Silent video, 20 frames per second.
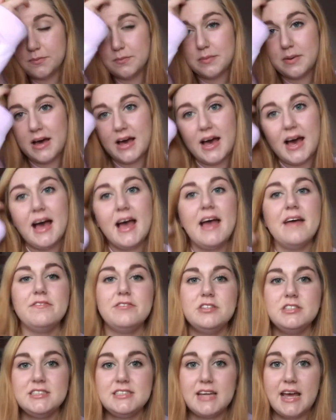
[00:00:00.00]
but
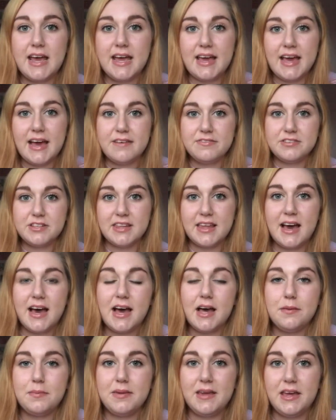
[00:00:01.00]
every day after that
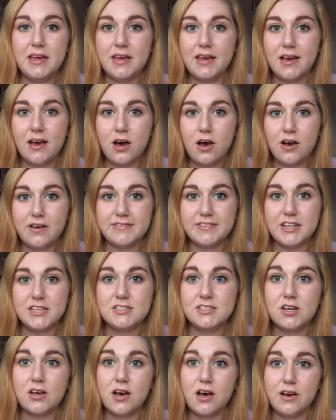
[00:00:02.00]
I'll be 8:30
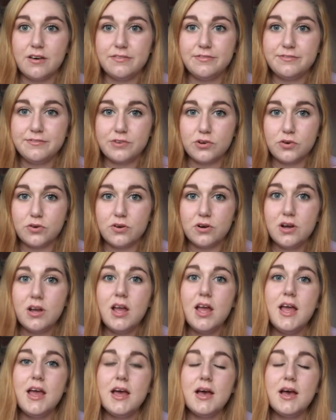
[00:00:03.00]
till 4:30,